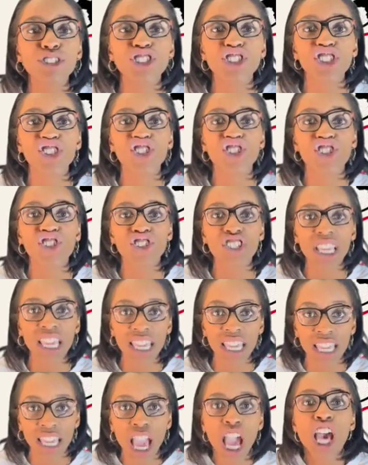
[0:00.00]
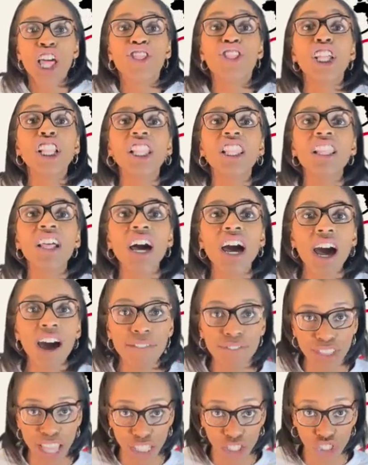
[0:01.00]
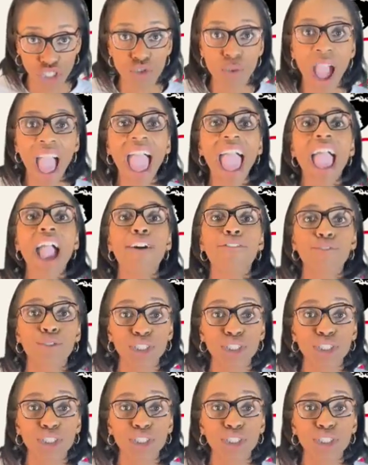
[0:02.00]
should see the love that you have